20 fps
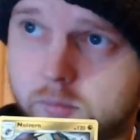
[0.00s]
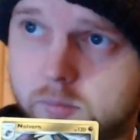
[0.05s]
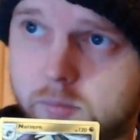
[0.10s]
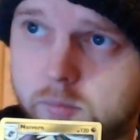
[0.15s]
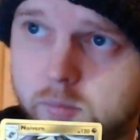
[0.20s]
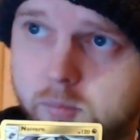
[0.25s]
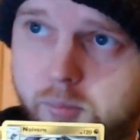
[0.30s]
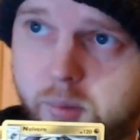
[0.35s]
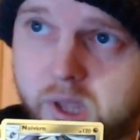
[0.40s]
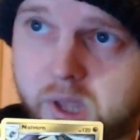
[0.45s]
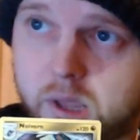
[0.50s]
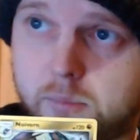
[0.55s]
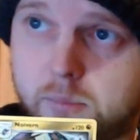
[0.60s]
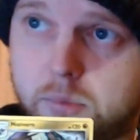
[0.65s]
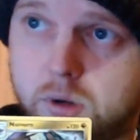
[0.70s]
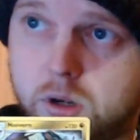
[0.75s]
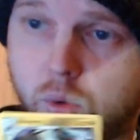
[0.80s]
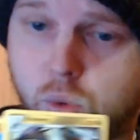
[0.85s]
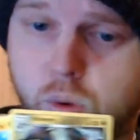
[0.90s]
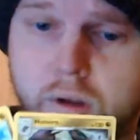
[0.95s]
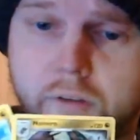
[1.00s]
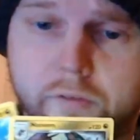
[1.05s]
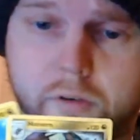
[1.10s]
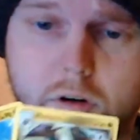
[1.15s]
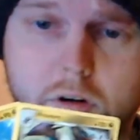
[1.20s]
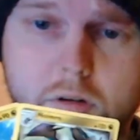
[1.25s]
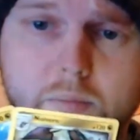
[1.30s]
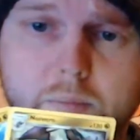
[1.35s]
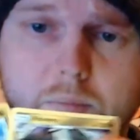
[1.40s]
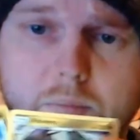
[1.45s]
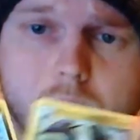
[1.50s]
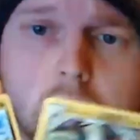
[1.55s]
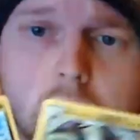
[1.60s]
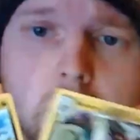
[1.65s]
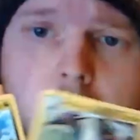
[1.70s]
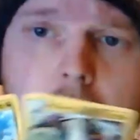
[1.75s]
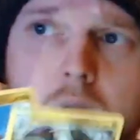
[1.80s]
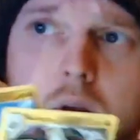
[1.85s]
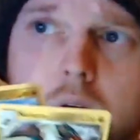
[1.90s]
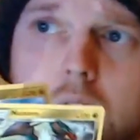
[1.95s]
bam, Noivern.
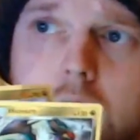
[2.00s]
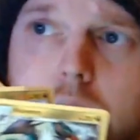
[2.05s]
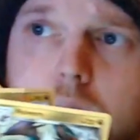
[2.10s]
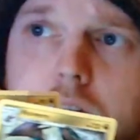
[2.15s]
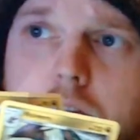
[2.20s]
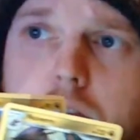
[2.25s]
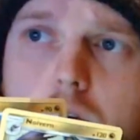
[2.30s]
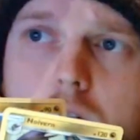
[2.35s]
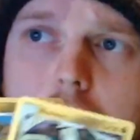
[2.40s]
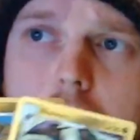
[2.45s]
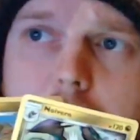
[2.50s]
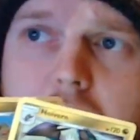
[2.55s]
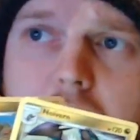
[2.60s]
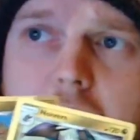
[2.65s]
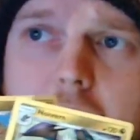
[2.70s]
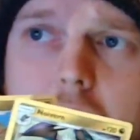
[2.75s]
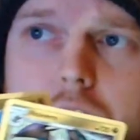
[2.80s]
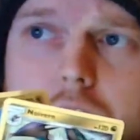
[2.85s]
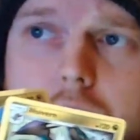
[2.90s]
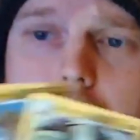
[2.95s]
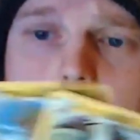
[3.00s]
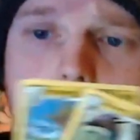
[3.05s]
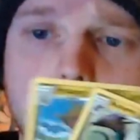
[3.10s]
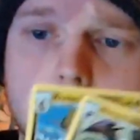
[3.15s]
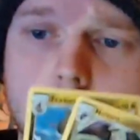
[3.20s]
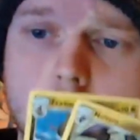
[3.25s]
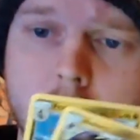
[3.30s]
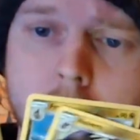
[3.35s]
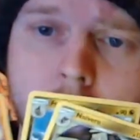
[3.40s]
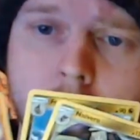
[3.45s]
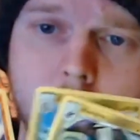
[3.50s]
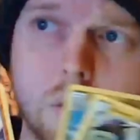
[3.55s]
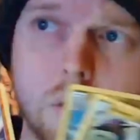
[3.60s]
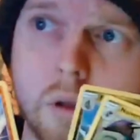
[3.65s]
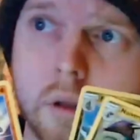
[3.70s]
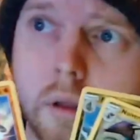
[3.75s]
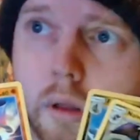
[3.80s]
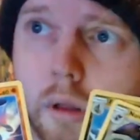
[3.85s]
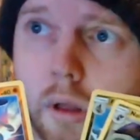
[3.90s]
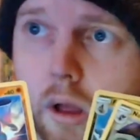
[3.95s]
Reverse Fraxure.
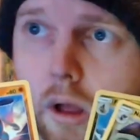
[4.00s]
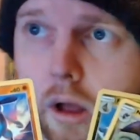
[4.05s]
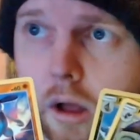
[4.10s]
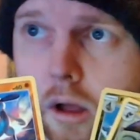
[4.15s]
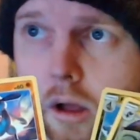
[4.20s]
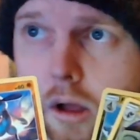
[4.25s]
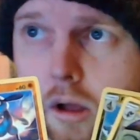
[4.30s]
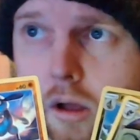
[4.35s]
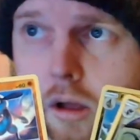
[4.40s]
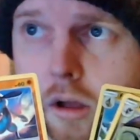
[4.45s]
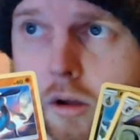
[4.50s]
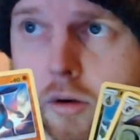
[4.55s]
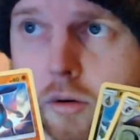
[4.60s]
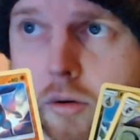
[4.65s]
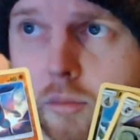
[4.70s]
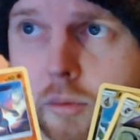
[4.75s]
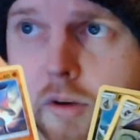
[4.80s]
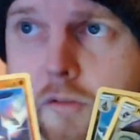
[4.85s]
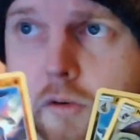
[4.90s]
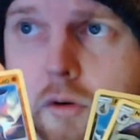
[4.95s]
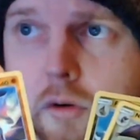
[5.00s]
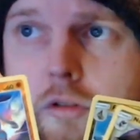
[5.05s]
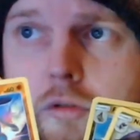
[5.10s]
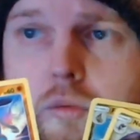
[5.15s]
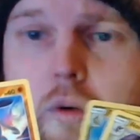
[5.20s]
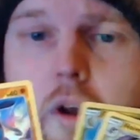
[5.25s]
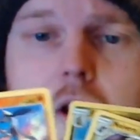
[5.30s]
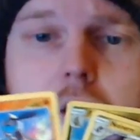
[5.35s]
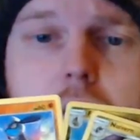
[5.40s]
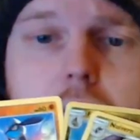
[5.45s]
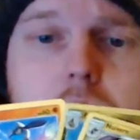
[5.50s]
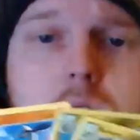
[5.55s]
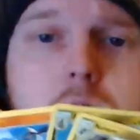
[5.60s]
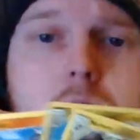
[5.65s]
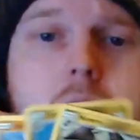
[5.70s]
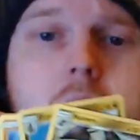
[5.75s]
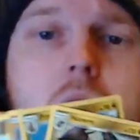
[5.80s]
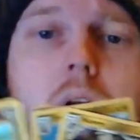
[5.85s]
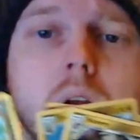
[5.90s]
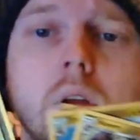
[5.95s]
Uh, reverse Riolu
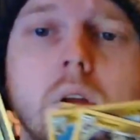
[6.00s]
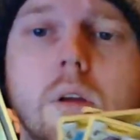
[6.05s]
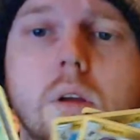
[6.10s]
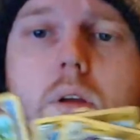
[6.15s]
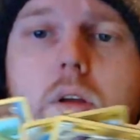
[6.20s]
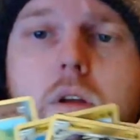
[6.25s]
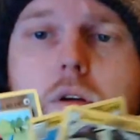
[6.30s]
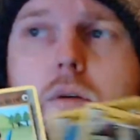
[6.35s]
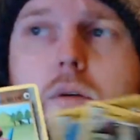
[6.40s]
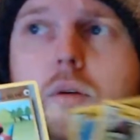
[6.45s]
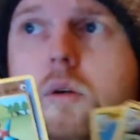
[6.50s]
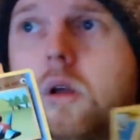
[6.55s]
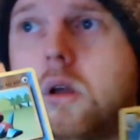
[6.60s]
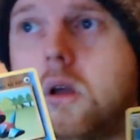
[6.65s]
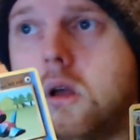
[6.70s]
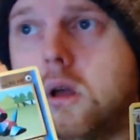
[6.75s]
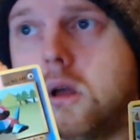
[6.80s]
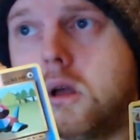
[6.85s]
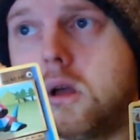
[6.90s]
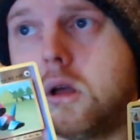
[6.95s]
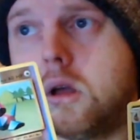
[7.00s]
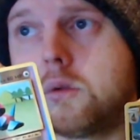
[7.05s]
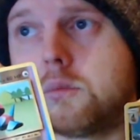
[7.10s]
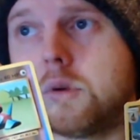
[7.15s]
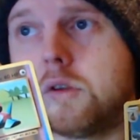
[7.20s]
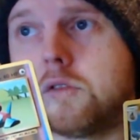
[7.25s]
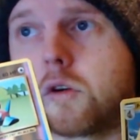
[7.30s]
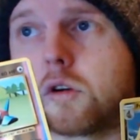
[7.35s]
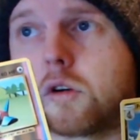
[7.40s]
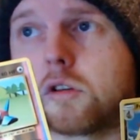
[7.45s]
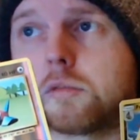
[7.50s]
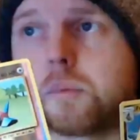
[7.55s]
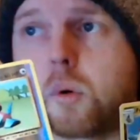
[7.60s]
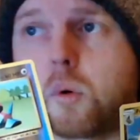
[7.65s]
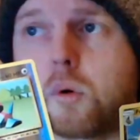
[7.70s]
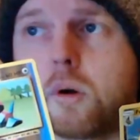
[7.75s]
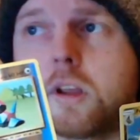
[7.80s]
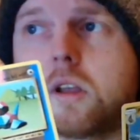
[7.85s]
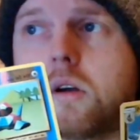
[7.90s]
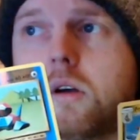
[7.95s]
uh, reverse
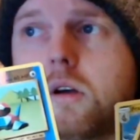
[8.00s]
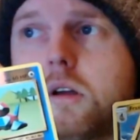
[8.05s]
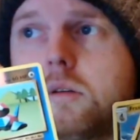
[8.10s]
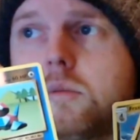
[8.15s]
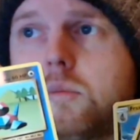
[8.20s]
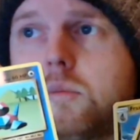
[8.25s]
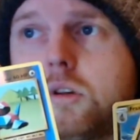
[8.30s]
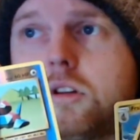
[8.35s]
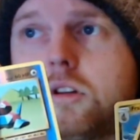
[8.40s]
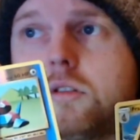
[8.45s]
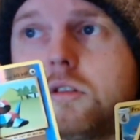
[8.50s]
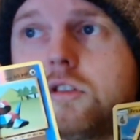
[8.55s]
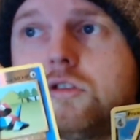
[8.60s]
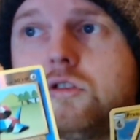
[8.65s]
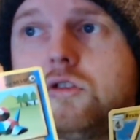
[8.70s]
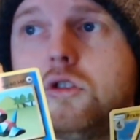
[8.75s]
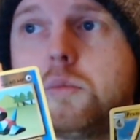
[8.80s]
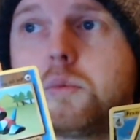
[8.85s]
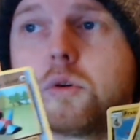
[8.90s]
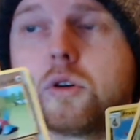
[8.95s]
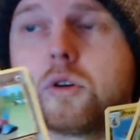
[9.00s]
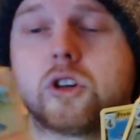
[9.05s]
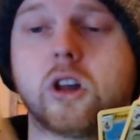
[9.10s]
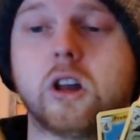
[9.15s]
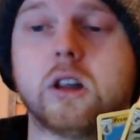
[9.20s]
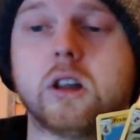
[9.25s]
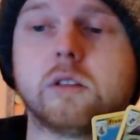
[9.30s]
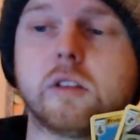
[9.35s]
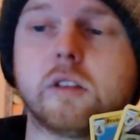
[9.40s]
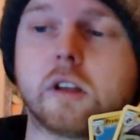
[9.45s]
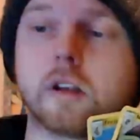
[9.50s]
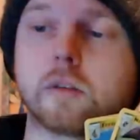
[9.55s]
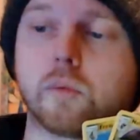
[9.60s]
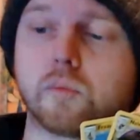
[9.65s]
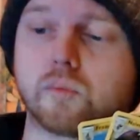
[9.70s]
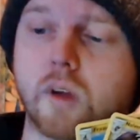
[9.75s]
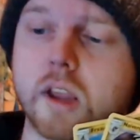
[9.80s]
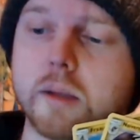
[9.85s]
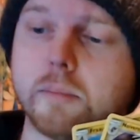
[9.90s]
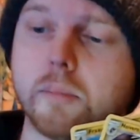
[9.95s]
Porygon, which is super shiny. It's like
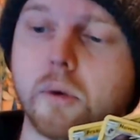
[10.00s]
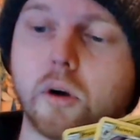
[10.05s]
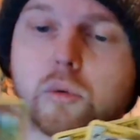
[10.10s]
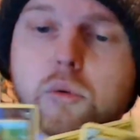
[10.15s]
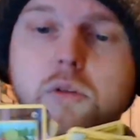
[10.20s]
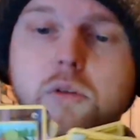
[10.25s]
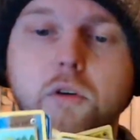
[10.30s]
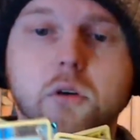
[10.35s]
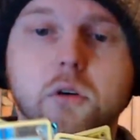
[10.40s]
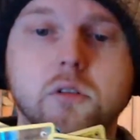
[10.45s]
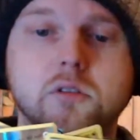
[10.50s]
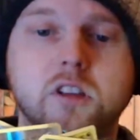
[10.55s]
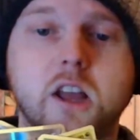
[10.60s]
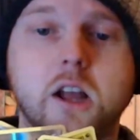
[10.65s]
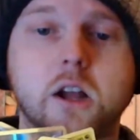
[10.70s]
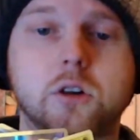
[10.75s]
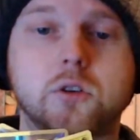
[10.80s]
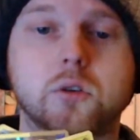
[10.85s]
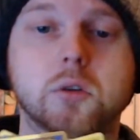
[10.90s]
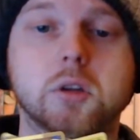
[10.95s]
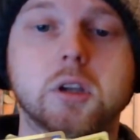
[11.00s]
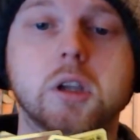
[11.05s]
rainbow reverse, actually.